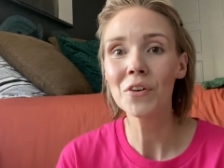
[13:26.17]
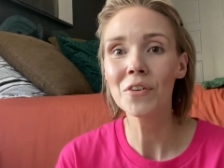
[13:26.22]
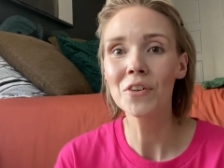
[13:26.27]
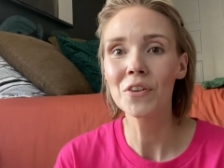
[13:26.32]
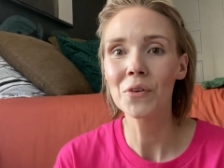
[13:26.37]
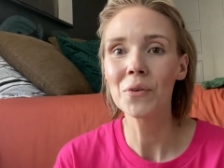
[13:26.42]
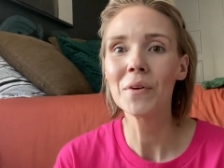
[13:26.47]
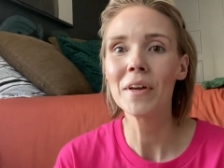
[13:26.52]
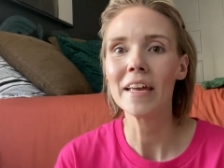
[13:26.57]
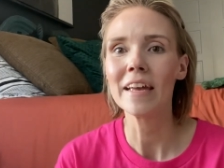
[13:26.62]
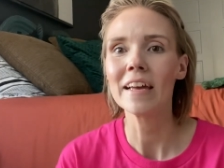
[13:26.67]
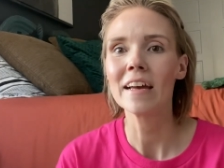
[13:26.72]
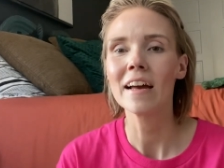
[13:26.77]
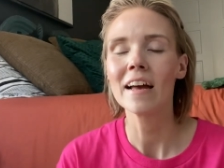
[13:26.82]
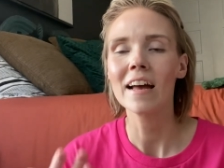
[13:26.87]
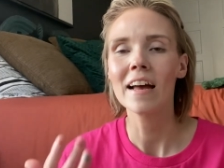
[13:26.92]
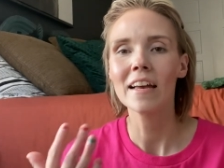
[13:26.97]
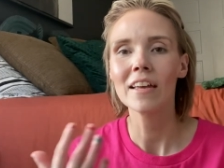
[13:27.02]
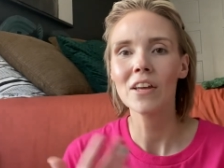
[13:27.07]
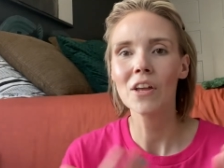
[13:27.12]
doing.
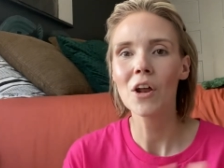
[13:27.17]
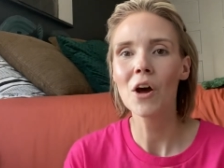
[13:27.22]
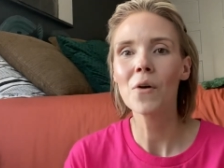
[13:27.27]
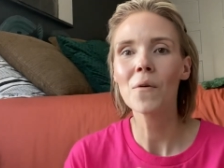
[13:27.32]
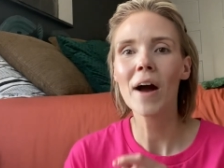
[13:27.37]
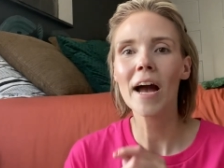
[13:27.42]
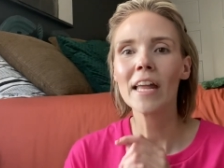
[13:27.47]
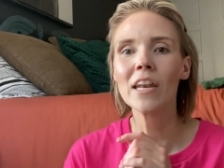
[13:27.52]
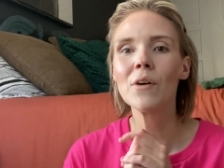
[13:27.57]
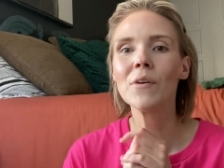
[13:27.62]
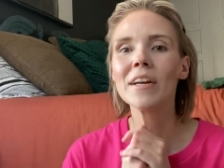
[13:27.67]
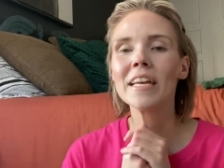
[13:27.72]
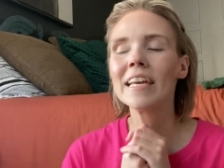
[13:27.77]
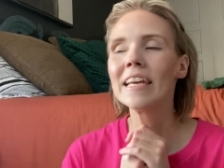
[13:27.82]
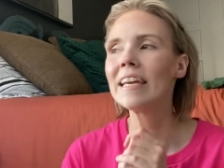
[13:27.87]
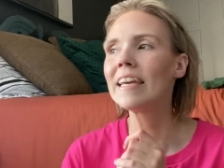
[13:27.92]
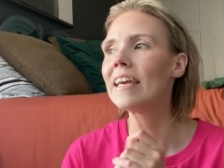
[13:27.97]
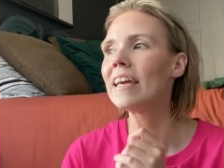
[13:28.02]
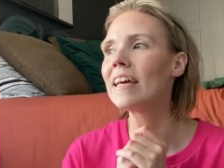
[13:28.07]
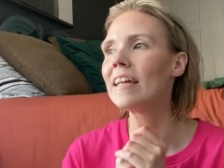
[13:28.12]
I know it can
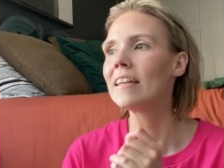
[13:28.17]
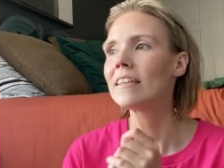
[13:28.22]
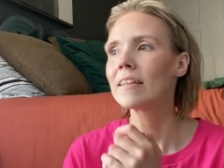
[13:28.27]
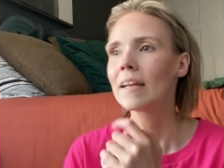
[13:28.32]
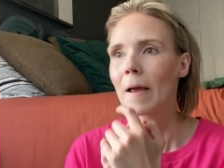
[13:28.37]
get